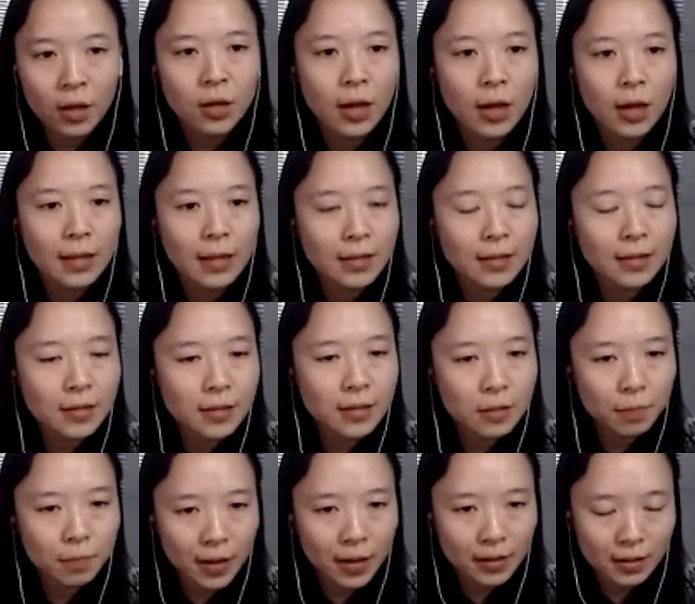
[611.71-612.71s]
And this is
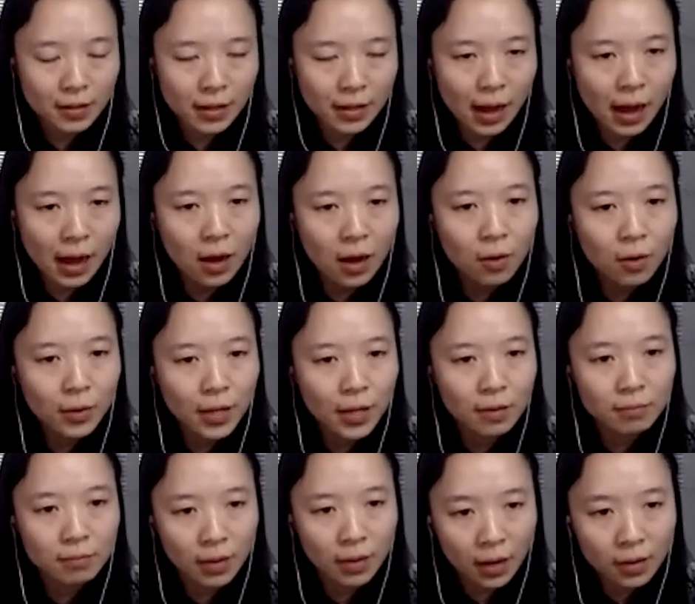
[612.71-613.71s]
basically how we
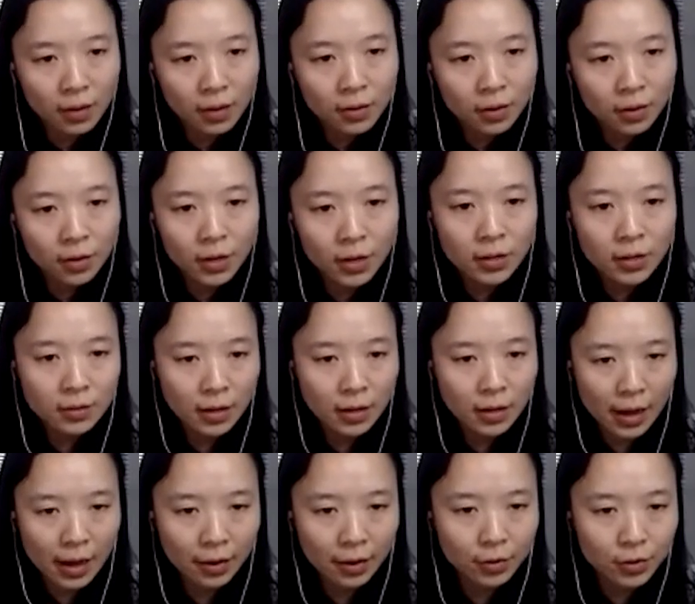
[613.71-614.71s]
can model the
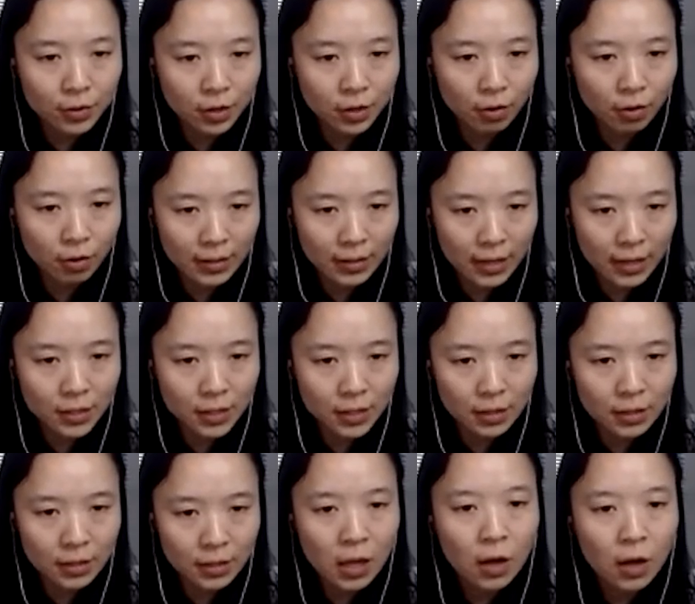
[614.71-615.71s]
high order
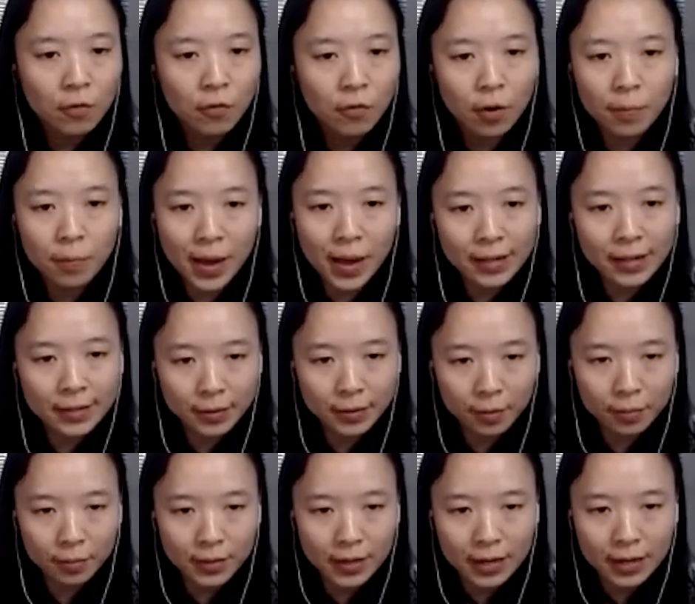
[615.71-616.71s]
correlation for basketball
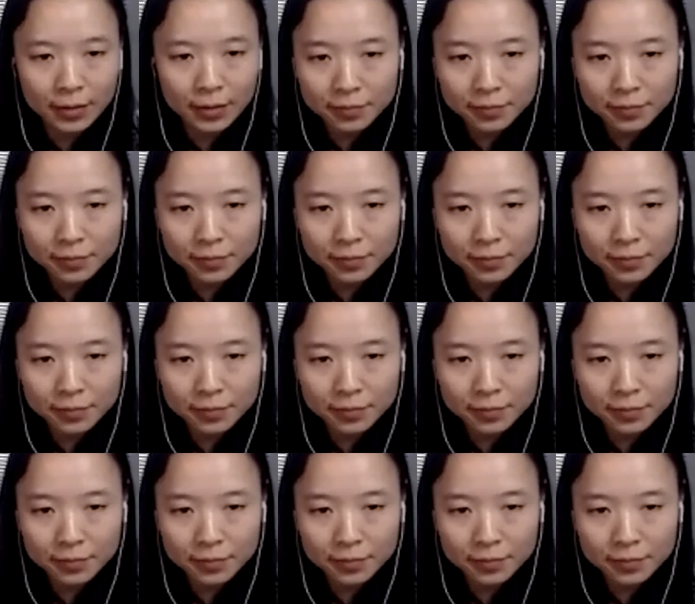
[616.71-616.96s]
play.